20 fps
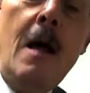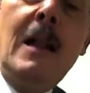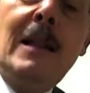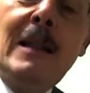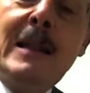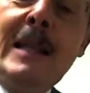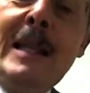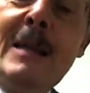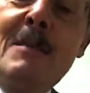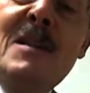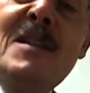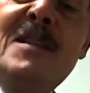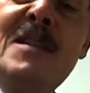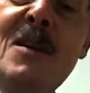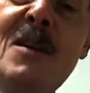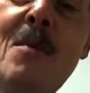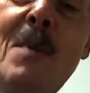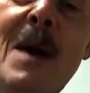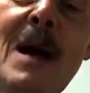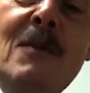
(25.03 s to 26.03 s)
limited
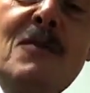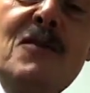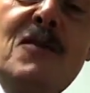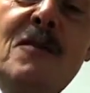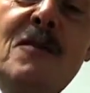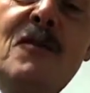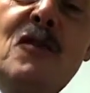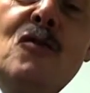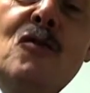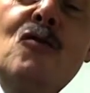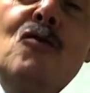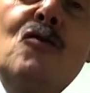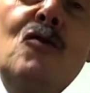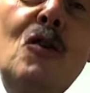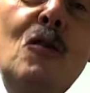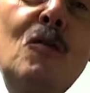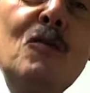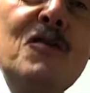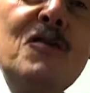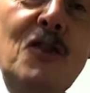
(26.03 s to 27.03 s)
amounts of
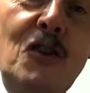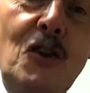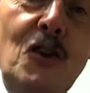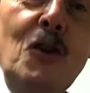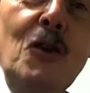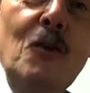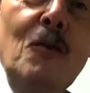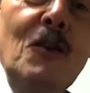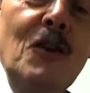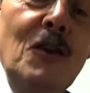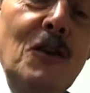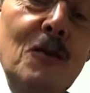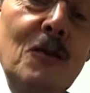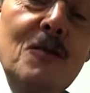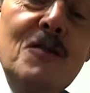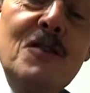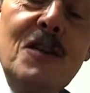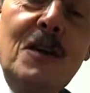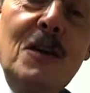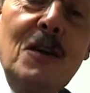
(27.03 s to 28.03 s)
controls that you, the
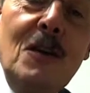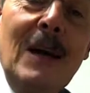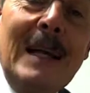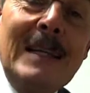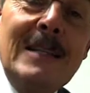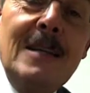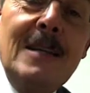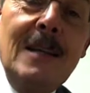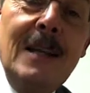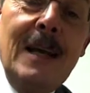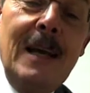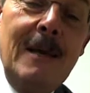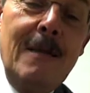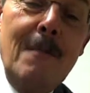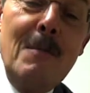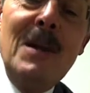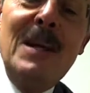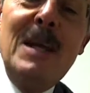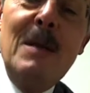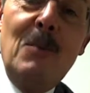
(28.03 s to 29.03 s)
user, can actually
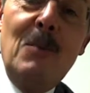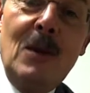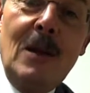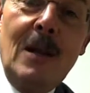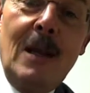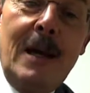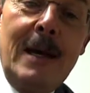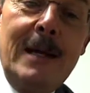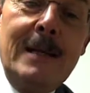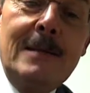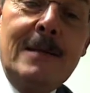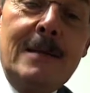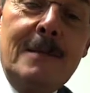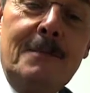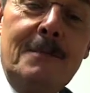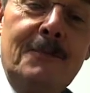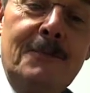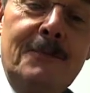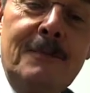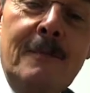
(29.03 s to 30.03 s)
manipulate.
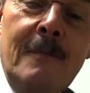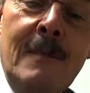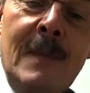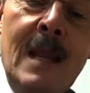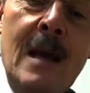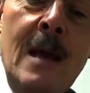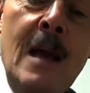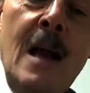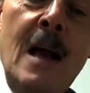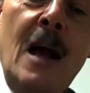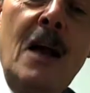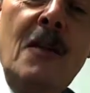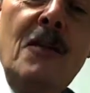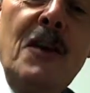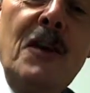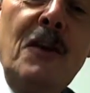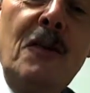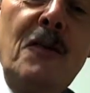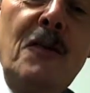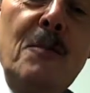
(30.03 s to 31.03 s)
And
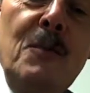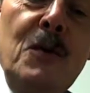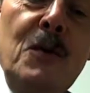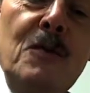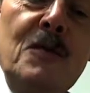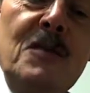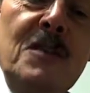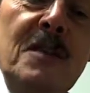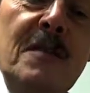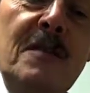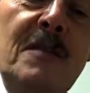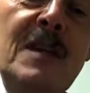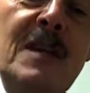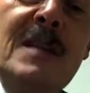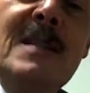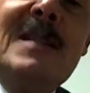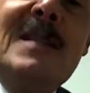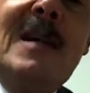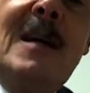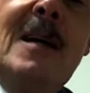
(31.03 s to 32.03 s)
the other beauty of
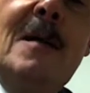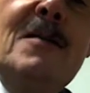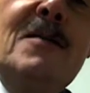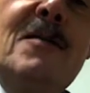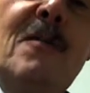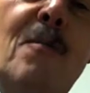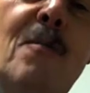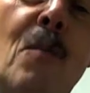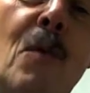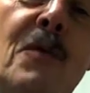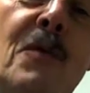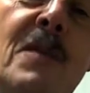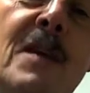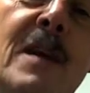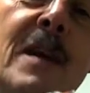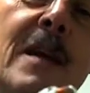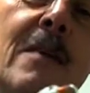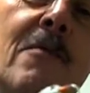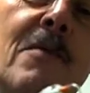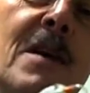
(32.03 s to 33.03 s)
these types of modern
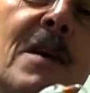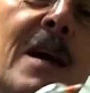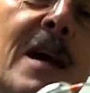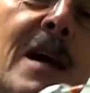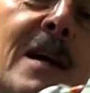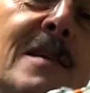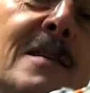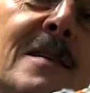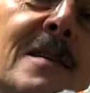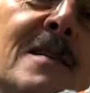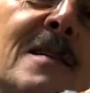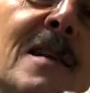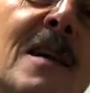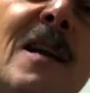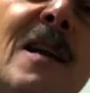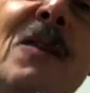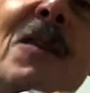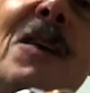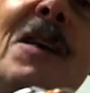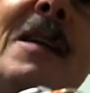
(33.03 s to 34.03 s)
hearing aids is,
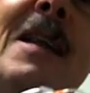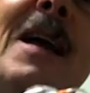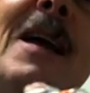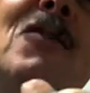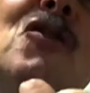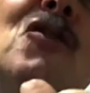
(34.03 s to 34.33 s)
look at that